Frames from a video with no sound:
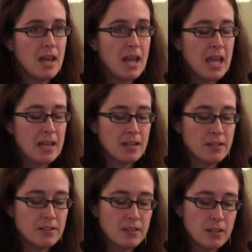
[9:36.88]

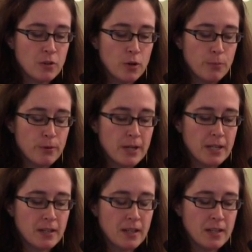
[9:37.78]
and
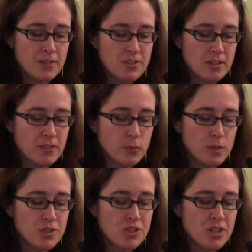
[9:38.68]
incorporating initiatives
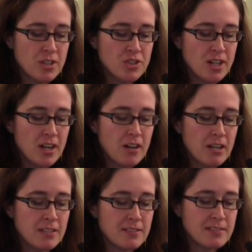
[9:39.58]
which share
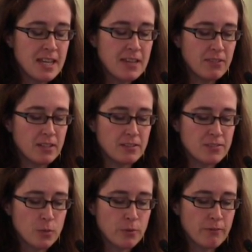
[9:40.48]
in savings
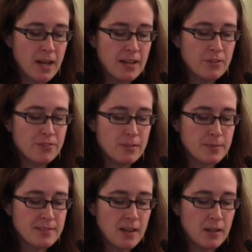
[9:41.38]
so providers
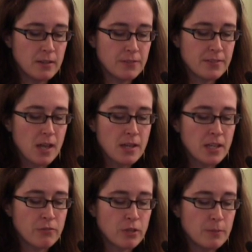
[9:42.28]
themselves
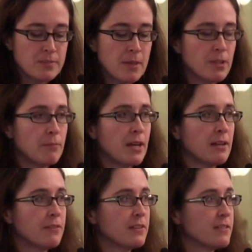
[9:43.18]
can reap some of the
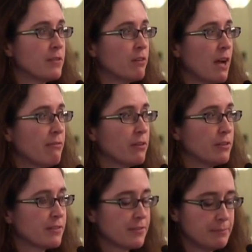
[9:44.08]
benefits of their
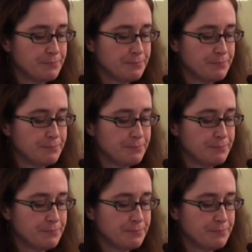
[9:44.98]
efforts.